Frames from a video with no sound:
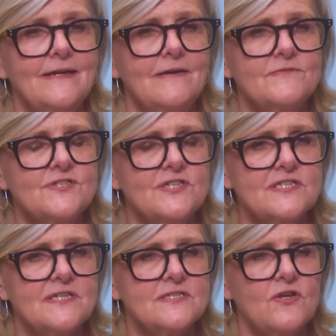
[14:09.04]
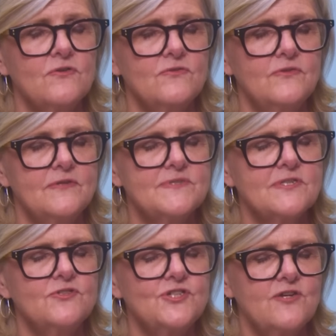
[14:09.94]
it was
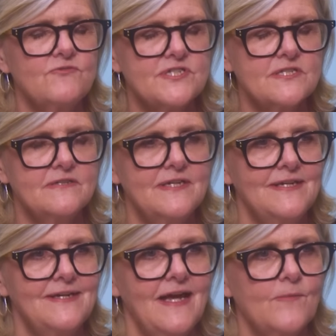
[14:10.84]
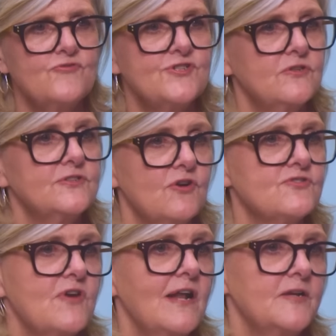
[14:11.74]
so generous that Aboriginal and
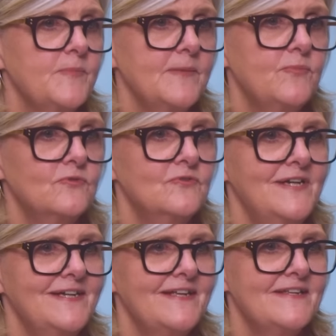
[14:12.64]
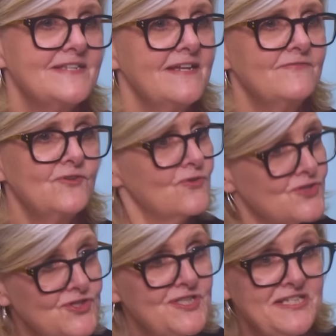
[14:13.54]
Torres Strait Islander people said, of
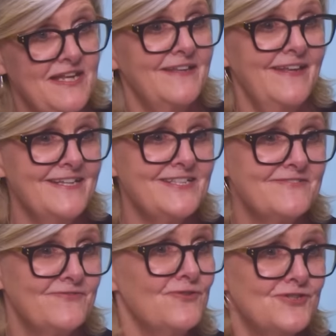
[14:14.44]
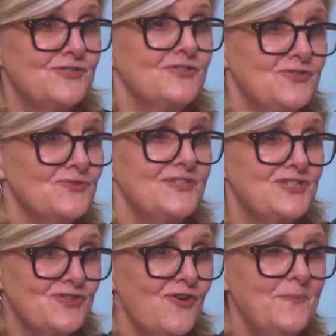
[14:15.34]
course you should say yes, of course you should do
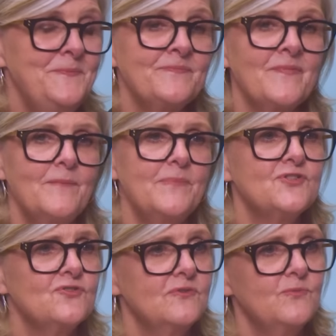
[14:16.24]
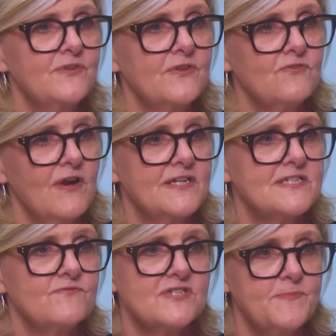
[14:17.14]
this job, but do it with the
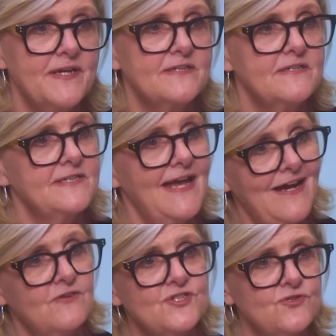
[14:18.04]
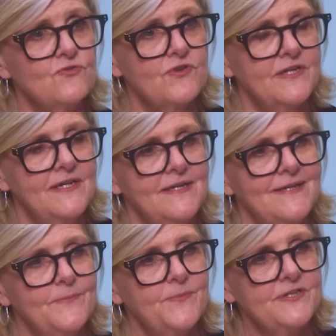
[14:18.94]
greatest of respect to our story.
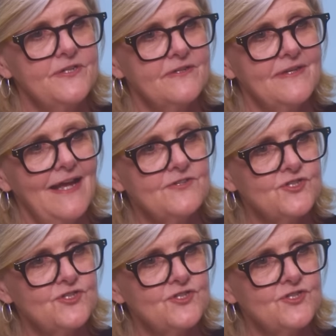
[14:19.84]
But our